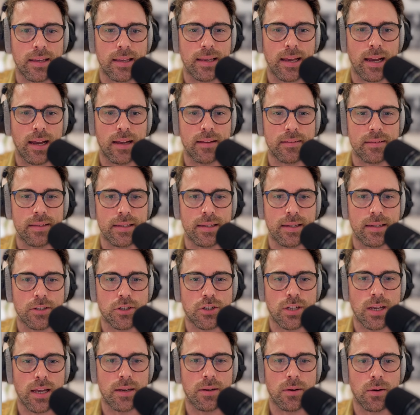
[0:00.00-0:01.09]
It has the
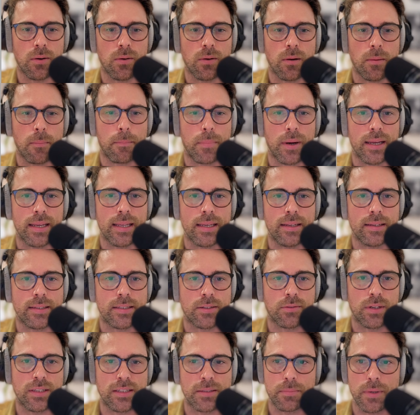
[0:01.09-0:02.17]
shadow, but it is
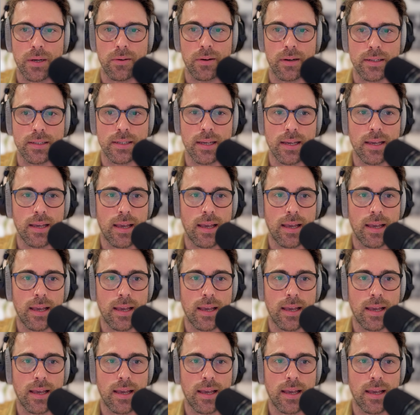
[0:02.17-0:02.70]
transparent.